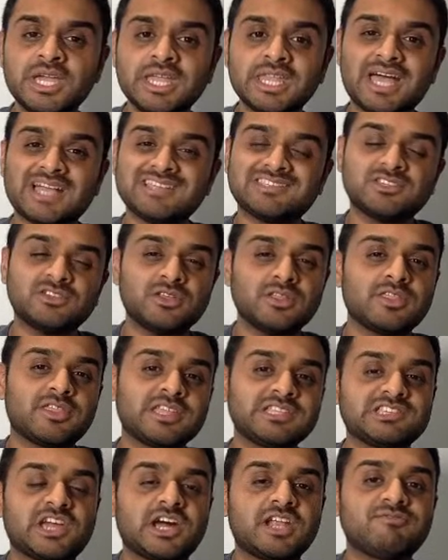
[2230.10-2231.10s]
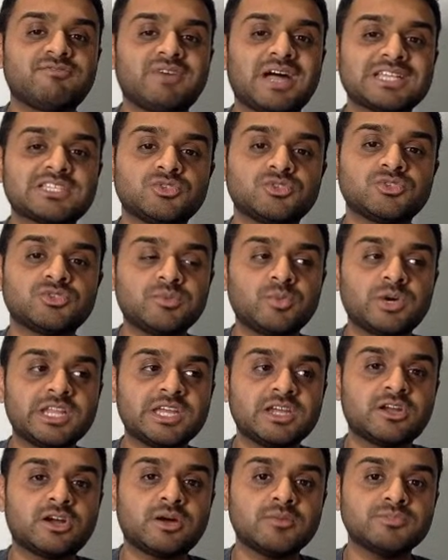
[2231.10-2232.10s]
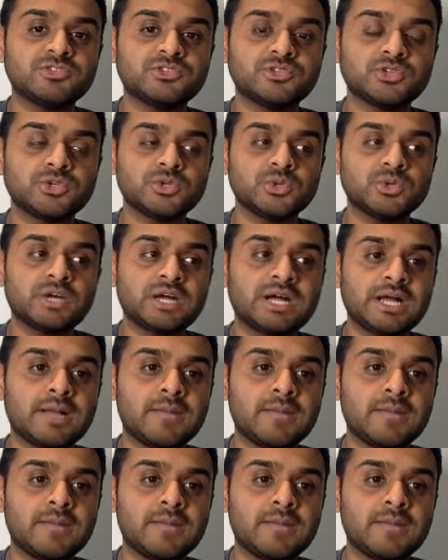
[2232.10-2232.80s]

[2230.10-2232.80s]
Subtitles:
that's another thing to kind of factor in when it comes to